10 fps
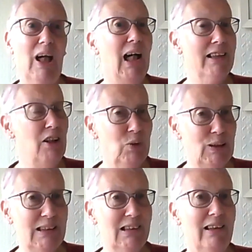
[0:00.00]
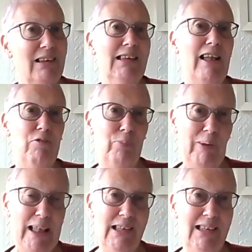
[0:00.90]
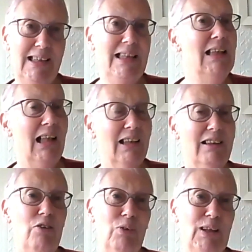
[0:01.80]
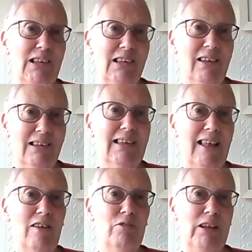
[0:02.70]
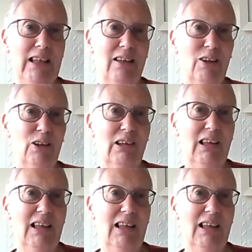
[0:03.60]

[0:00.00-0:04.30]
I know what it's like to have plenty. I know what it's like to have little.